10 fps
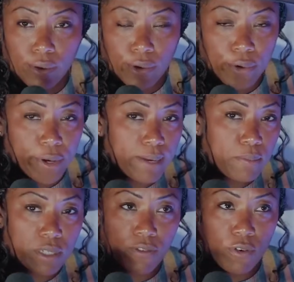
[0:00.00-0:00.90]

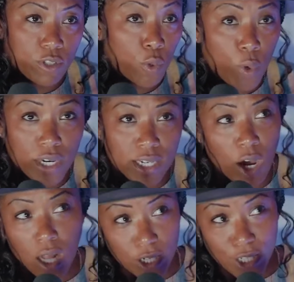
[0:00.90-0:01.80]
grapes for
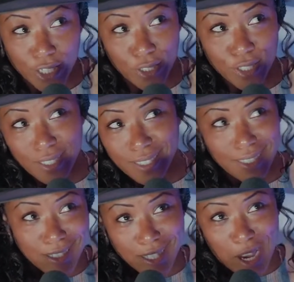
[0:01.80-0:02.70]
$20
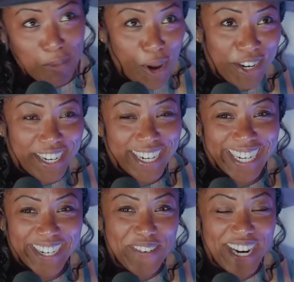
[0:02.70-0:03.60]
in santa
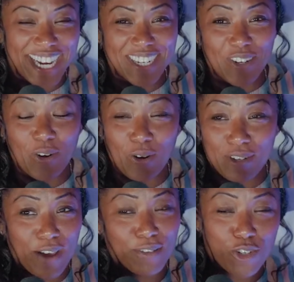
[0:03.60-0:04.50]
monica when i can go
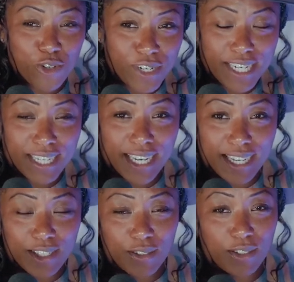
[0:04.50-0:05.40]
down the street and
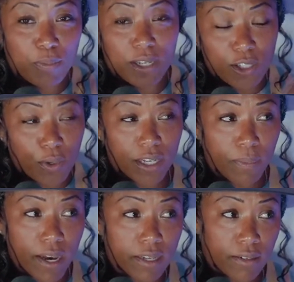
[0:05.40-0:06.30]
get spend 20
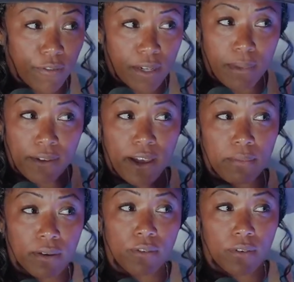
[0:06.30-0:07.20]
bucks and feed my
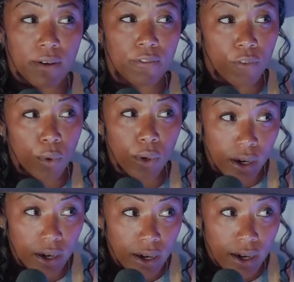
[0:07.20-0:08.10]
family of
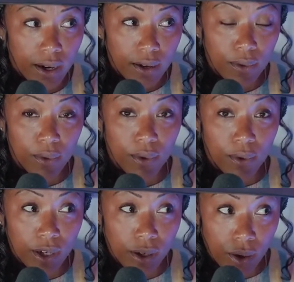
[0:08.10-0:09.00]
4 mm-hmm.
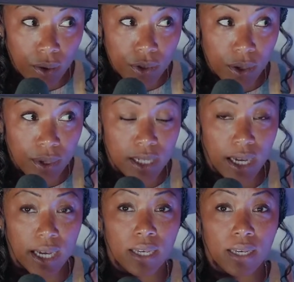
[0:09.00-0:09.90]
you know so it's
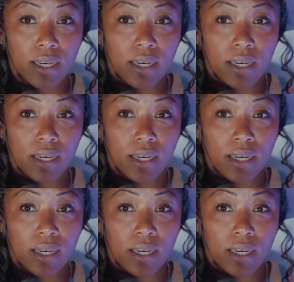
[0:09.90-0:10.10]
like